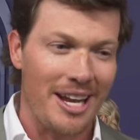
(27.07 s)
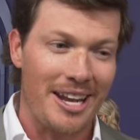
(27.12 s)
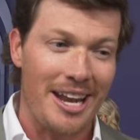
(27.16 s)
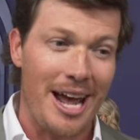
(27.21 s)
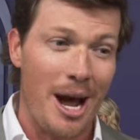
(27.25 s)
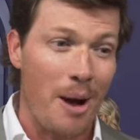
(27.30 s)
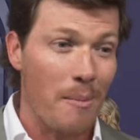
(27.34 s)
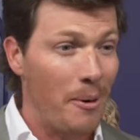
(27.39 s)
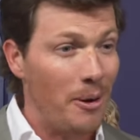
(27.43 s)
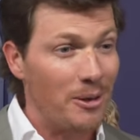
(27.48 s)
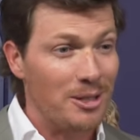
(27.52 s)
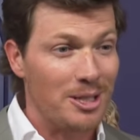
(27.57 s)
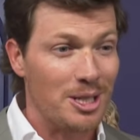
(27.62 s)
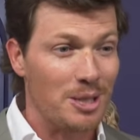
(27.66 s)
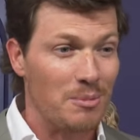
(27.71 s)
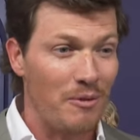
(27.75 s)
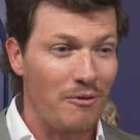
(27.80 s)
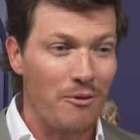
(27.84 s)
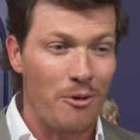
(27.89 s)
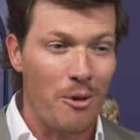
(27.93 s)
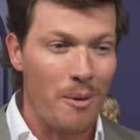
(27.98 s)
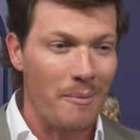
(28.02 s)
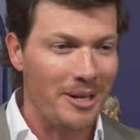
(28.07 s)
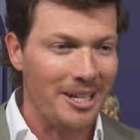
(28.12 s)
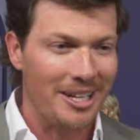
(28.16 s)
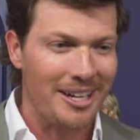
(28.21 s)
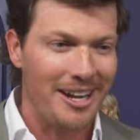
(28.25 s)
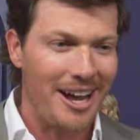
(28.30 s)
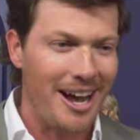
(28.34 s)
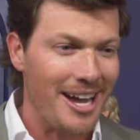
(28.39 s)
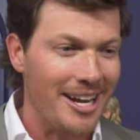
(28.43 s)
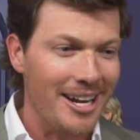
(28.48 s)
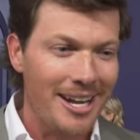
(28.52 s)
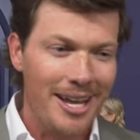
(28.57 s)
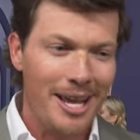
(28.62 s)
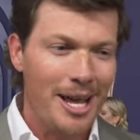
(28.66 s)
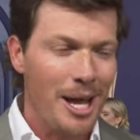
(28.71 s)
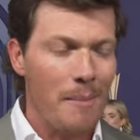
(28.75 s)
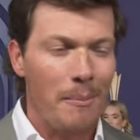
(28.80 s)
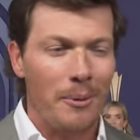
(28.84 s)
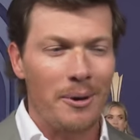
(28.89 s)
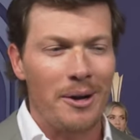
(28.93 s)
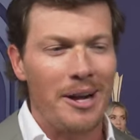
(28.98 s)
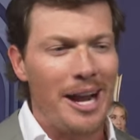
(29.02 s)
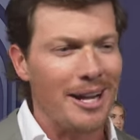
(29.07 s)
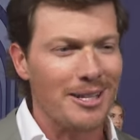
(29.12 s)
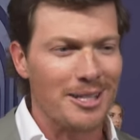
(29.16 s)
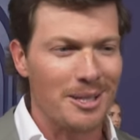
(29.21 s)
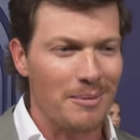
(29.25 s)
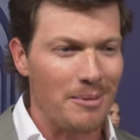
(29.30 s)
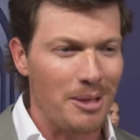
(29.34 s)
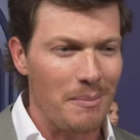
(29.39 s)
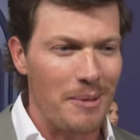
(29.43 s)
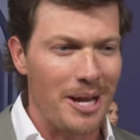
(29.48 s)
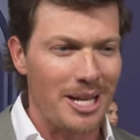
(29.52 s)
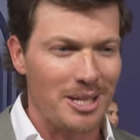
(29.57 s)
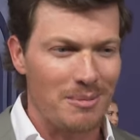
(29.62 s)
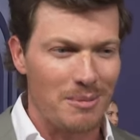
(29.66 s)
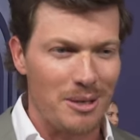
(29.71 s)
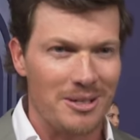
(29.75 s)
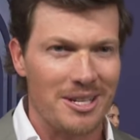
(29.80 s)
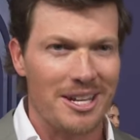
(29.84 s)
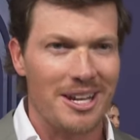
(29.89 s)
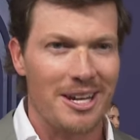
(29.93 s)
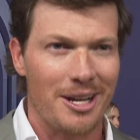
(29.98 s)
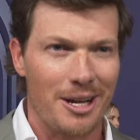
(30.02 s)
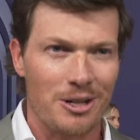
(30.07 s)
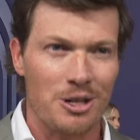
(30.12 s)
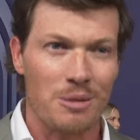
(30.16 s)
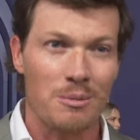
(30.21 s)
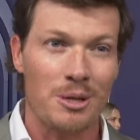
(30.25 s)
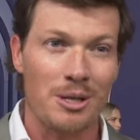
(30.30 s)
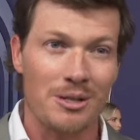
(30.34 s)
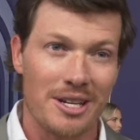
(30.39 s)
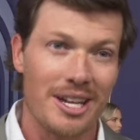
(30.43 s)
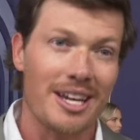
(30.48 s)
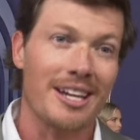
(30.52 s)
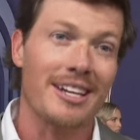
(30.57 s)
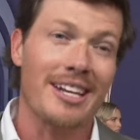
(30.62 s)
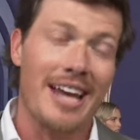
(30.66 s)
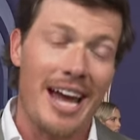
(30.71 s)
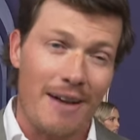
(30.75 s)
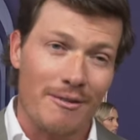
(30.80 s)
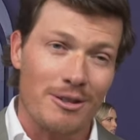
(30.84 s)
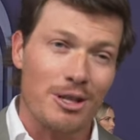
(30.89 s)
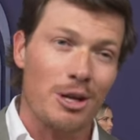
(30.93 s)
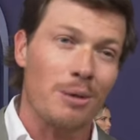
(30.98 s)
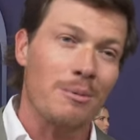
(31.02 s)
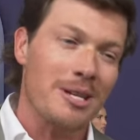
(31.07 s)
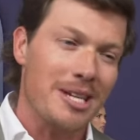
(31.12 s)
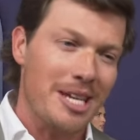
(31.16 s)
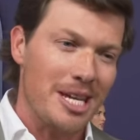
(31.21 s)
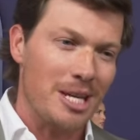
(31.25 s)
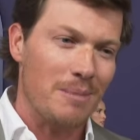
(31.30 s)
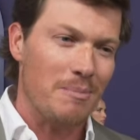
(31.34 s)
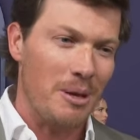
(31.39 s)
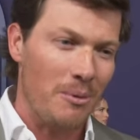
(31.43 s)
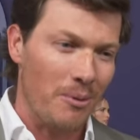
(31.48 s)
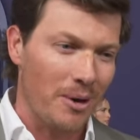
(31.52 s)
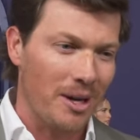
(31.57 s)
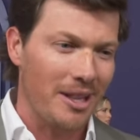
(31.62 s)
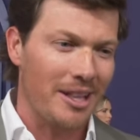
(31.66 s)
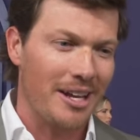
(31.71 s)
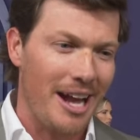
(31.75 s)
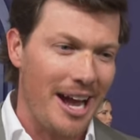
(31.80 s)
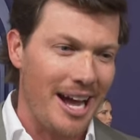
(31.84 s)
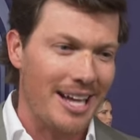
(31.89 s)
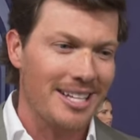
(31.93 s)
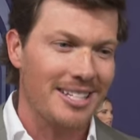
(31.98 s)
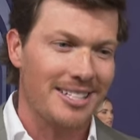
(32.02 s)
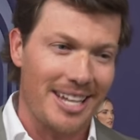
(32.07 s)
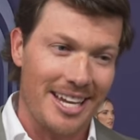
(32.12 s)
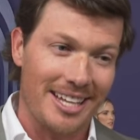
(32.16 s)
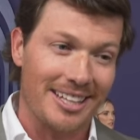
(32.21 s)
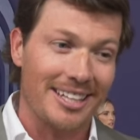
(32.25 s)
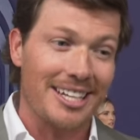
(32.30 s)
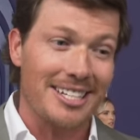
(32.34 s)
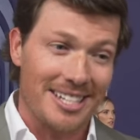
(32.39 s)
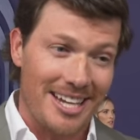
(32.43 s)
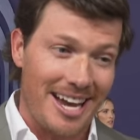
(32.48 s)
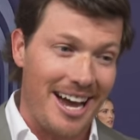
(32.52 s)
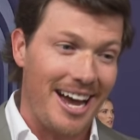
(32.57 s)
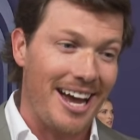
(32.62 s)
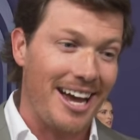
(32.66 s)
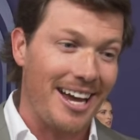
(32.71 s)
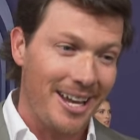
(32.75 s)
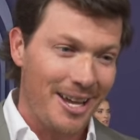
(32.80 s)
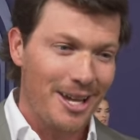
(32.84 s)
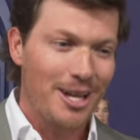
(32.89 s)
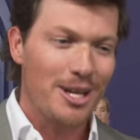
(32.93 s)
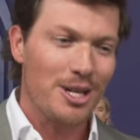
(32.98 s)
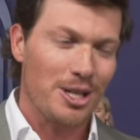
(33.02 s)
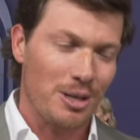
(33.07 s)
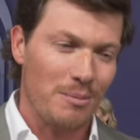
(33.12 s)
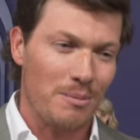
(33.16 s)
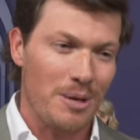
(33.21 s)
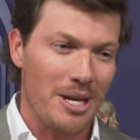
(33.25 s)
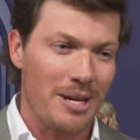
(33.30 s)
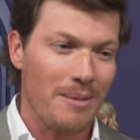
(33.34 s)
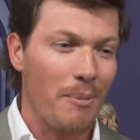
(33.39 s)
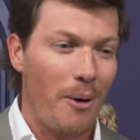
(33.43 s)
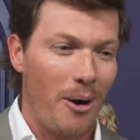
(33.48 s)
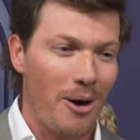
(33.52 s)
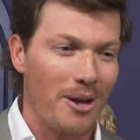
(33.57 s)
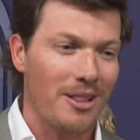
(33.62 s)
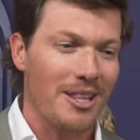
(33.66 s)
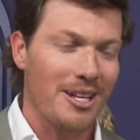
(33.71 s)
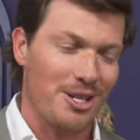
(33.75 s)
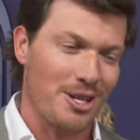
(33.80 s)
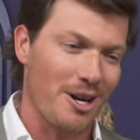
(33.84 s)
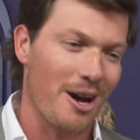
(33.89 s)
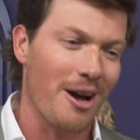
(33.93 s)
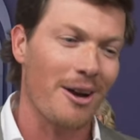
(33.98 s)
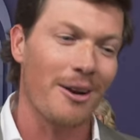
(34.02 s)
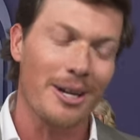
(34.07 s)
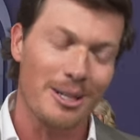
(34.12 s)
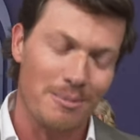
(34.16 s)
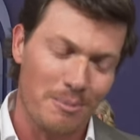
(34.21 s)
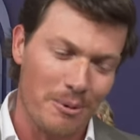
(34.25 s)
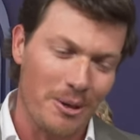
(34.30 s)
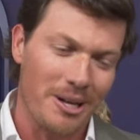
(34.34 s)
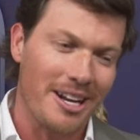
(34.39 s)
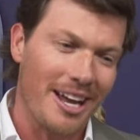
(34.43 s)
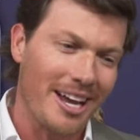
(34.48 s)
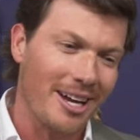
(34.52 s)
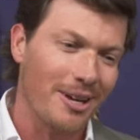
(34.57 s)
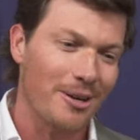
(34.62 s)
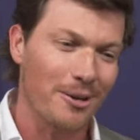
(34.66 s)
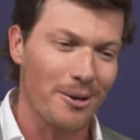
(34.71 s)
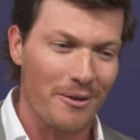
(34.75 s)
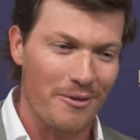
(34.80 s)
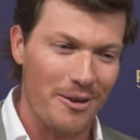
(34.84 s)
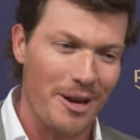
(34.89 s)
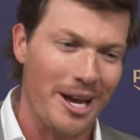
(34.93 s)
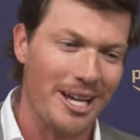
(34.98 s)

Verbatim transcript: And now Post is performing tonight and putting out some of the best music in country music, and to have Toby Keith be one of the guys saying this guy should be part of this genre is pretty dang cool, if you